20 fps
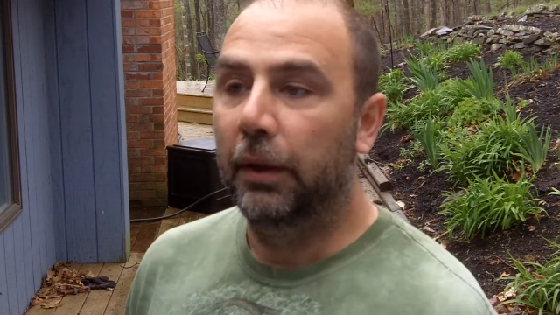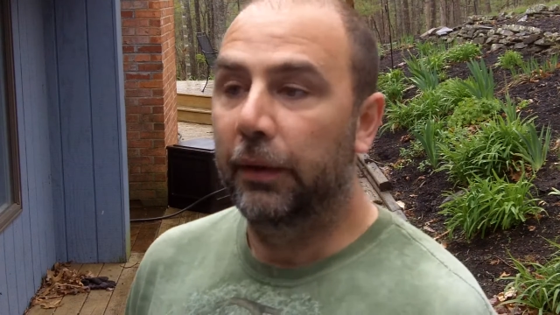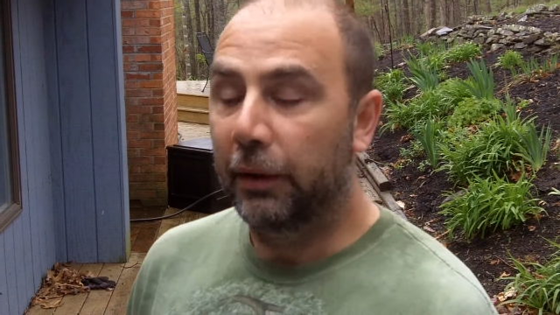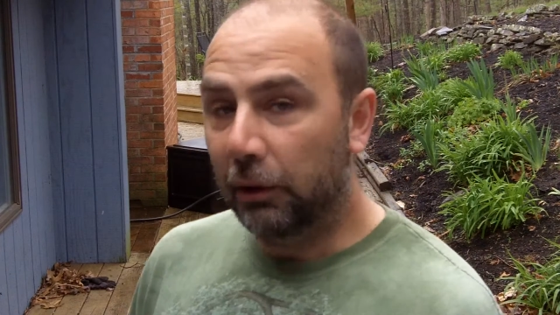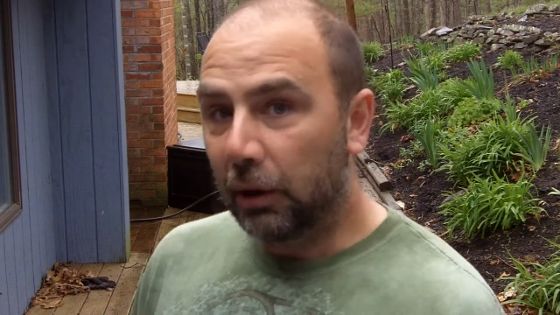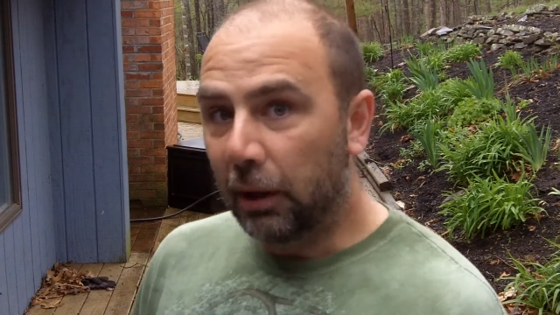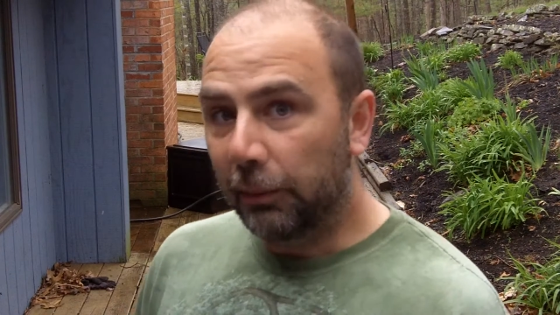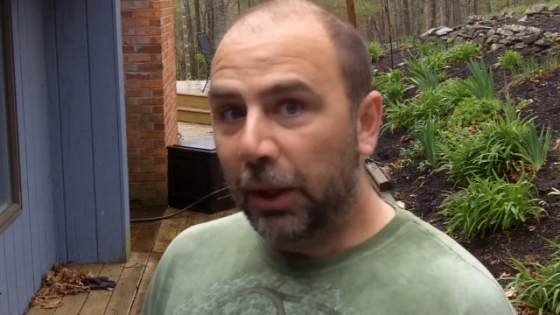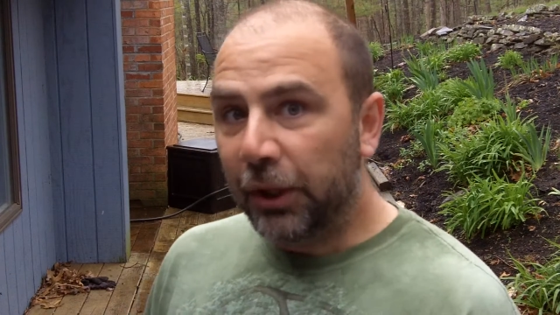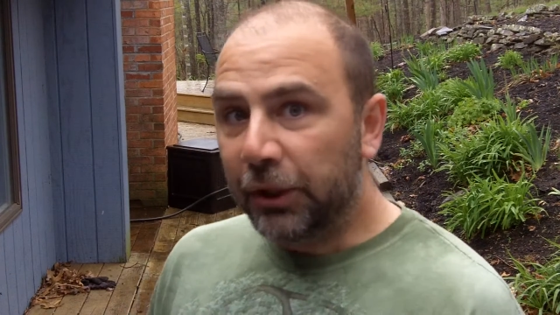
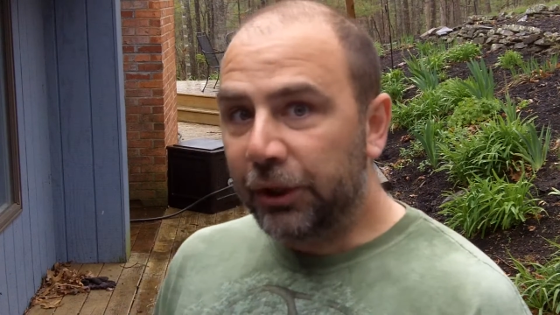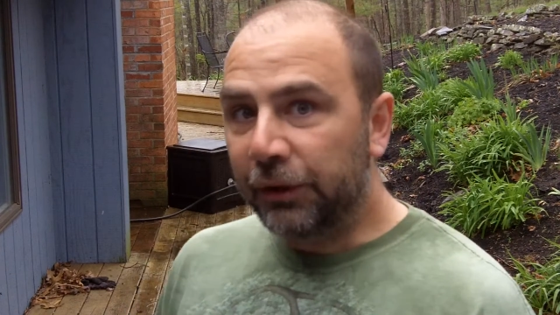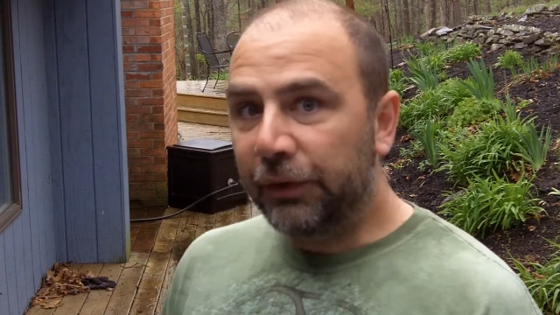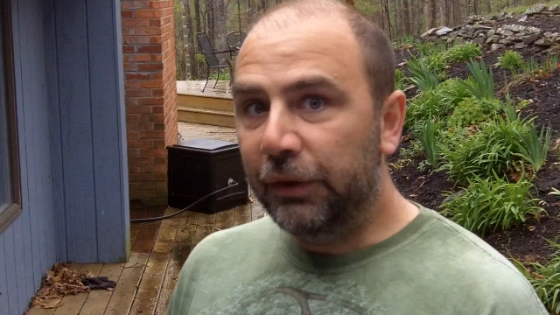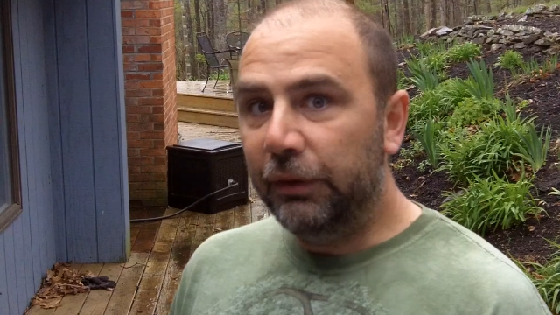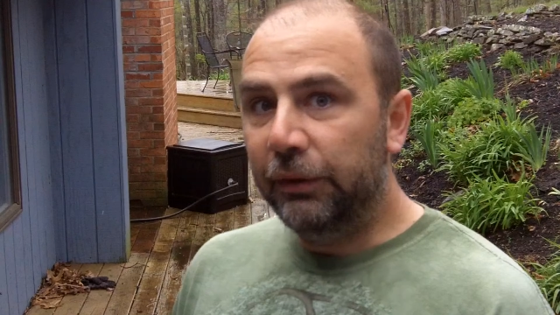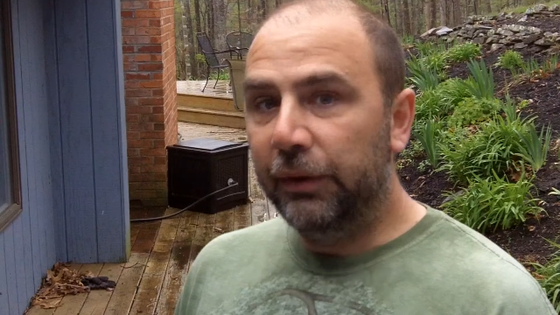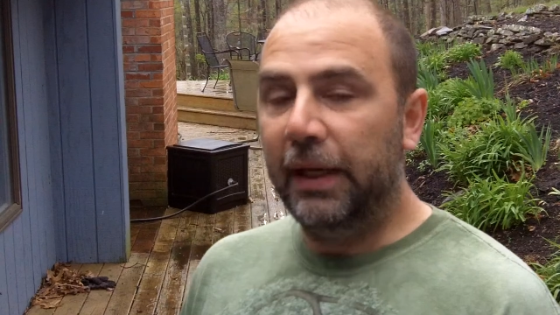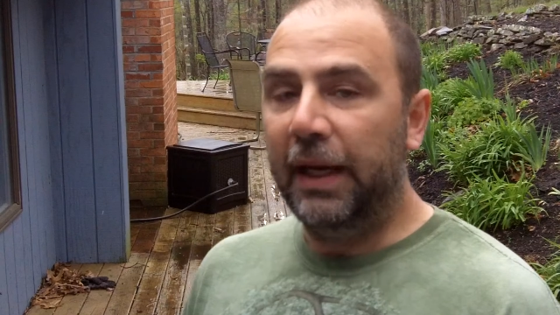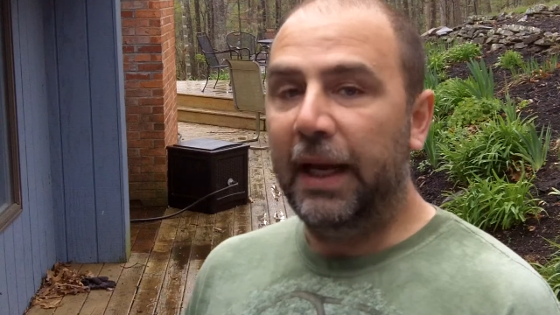There are a bunch of
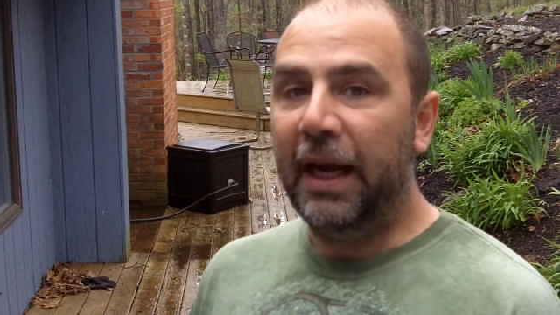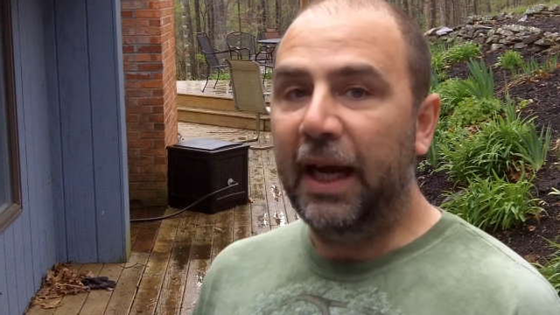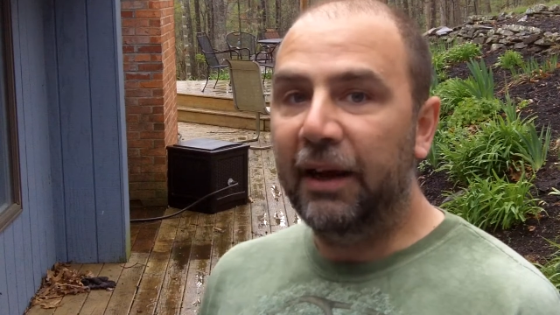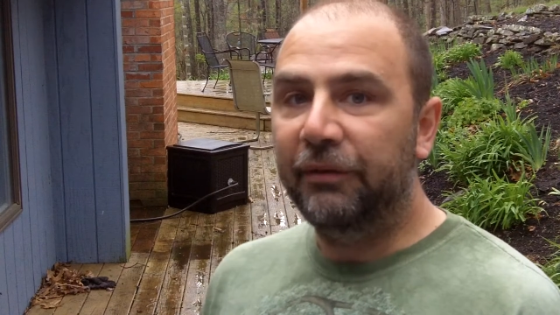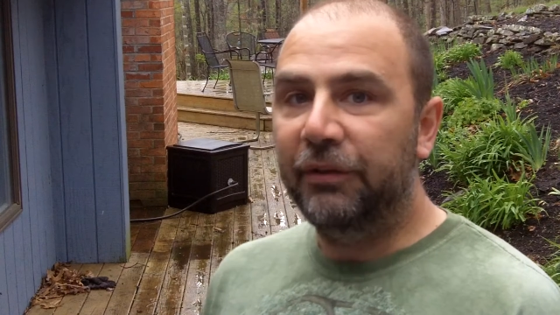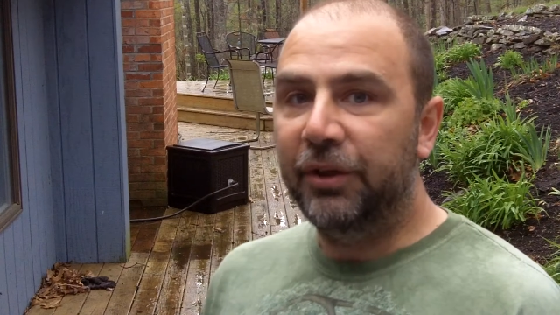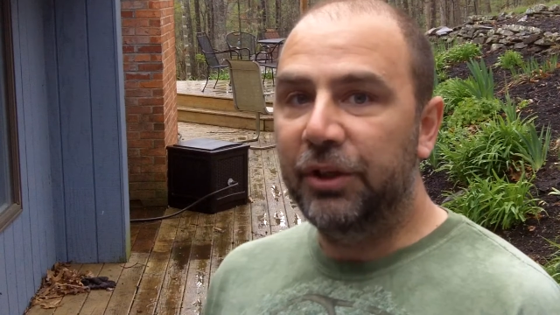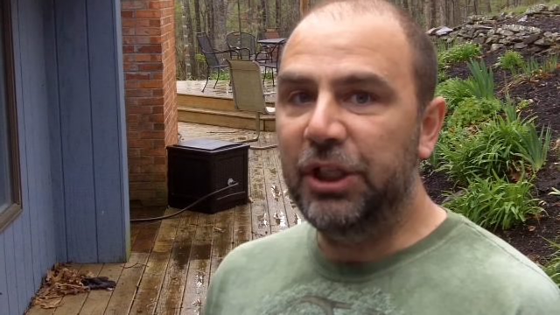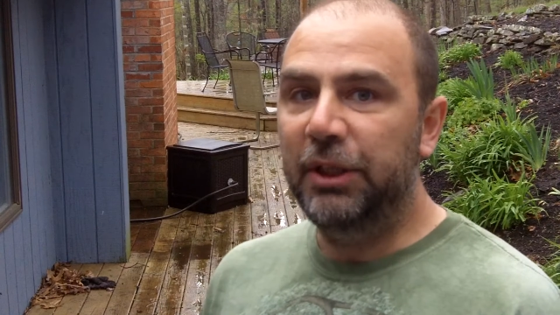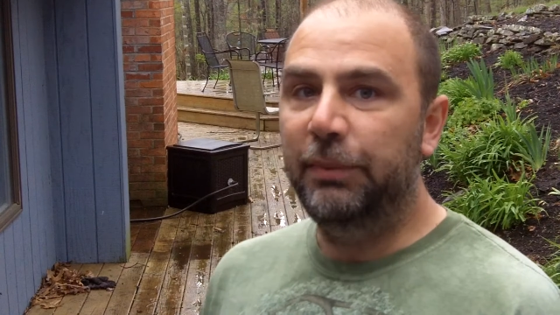you that
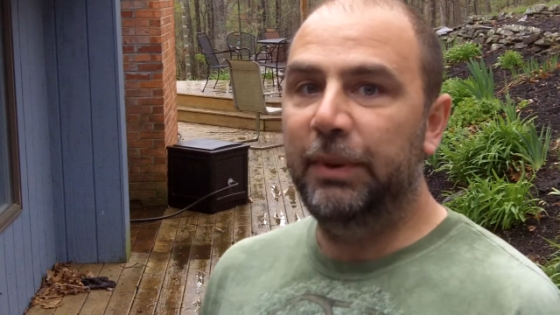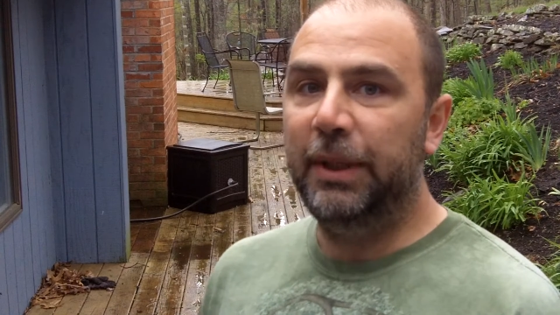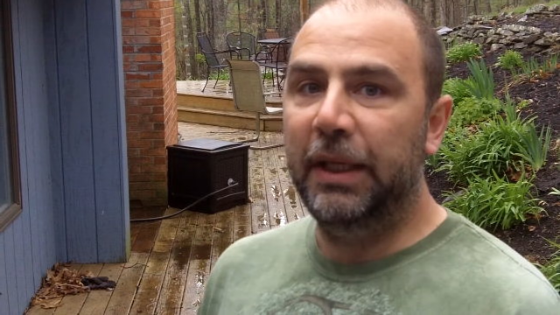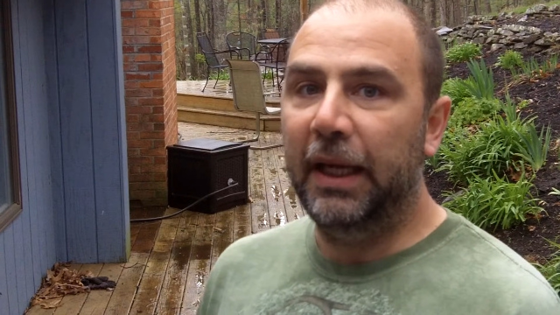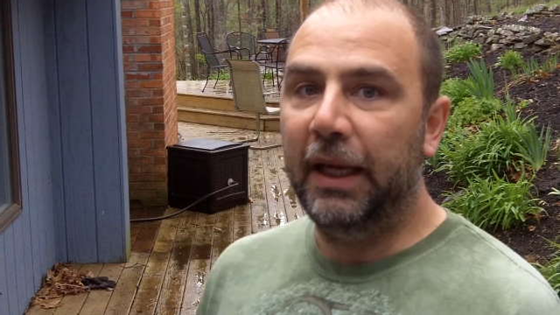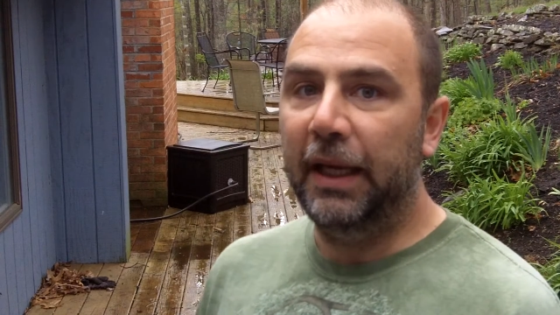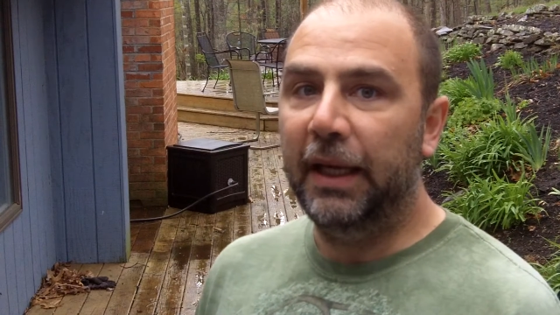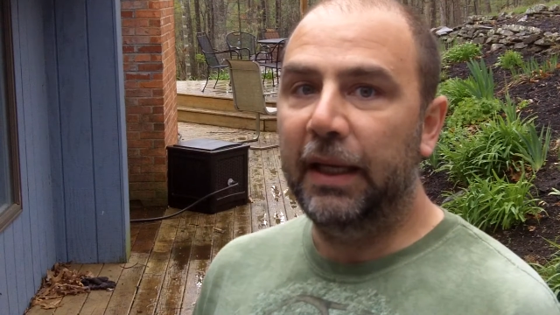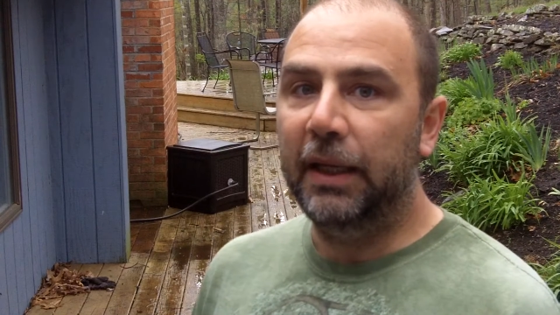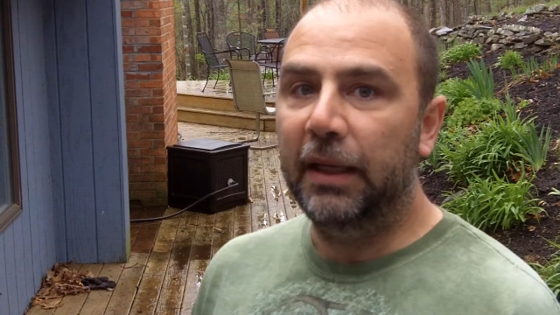have the
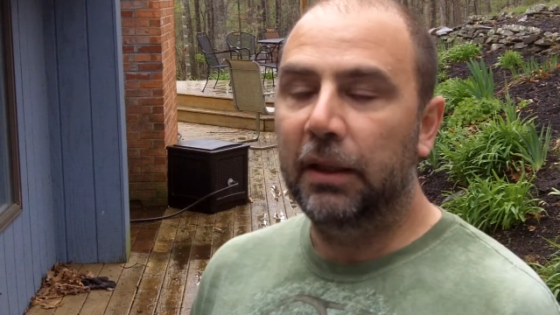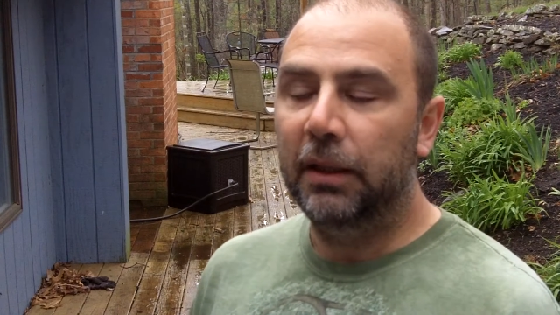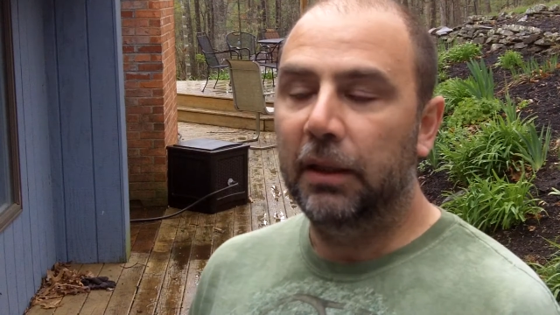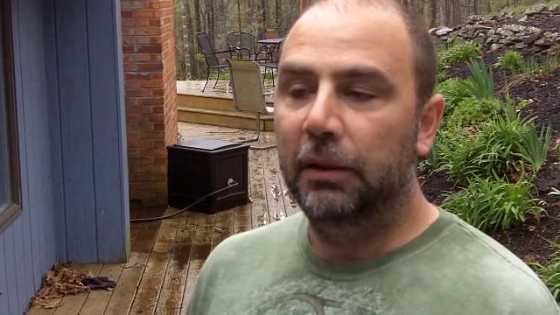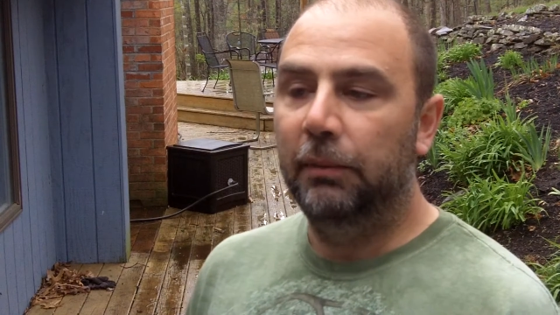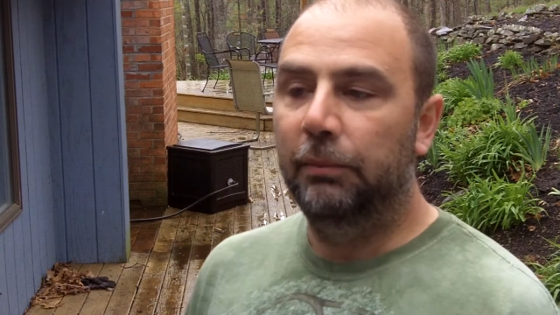GPA,